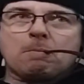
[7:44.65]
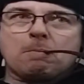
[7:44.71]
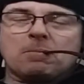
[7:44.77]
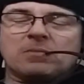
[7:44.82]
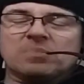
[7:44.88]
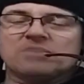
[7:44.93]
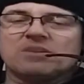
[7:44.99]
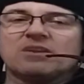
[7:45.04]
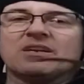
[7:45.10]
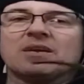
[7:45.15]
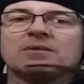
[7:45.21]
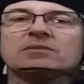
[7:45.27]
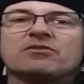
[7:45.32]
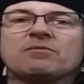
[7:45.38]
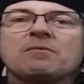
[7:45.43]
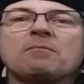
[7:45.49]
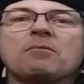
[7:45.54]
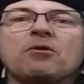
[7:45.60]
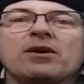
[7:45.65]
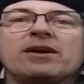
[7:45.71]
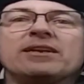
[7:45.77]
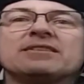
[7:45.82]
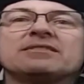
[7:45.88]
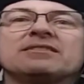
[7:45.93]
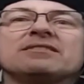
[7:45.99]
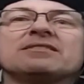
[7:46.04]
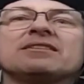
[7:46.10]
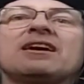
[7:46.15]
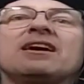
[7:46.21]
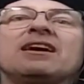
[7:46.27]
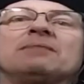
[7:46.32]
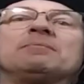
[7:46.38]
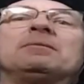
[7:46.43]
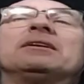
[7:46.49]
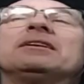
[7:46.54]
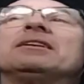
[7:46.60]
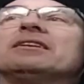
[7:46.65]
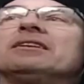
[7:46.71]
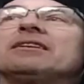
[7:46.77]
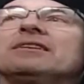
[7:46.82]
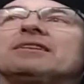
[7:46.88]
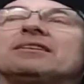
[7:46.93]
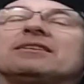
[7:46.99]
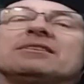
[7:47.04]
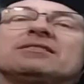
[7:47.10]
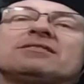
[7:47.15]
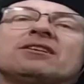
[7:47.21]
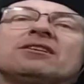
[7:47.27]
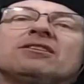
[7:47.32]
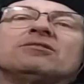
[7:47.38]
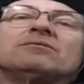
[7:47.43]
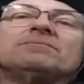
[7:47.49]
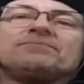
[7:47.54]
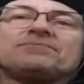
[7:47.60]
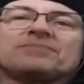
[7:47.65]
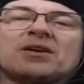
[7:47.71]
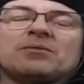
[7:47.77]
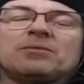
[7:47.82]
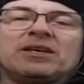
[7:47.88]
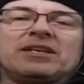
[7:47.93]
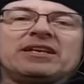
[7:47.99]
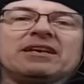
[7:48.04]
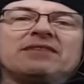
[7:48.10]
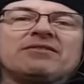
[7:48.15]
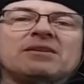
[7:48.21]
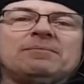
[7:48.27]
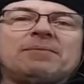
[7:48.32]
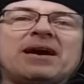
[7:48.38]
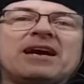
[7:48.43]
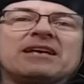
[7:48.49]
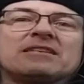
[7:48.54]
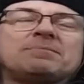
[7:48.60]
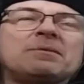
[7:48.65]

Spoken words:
the song comes from a more innocent time, so I'm willing to give it a pass.